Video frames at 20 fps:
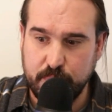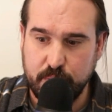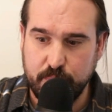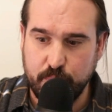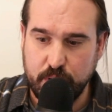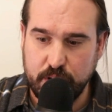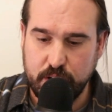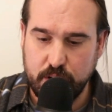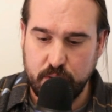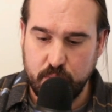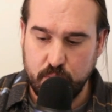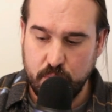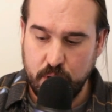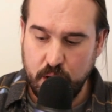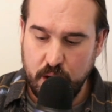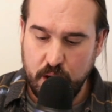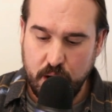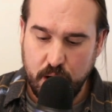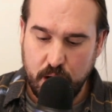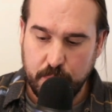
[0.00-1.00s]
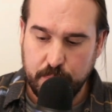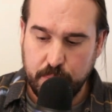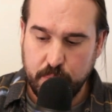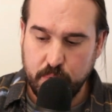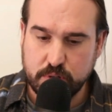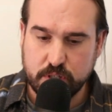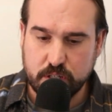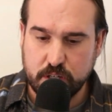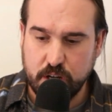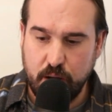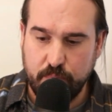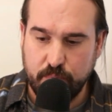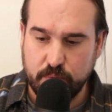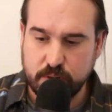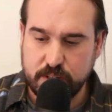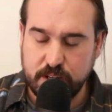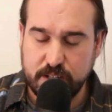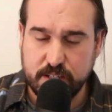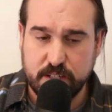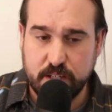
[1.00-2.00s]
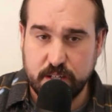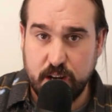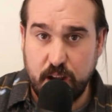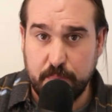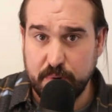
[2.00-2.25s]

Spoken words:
But when you approach a conversation,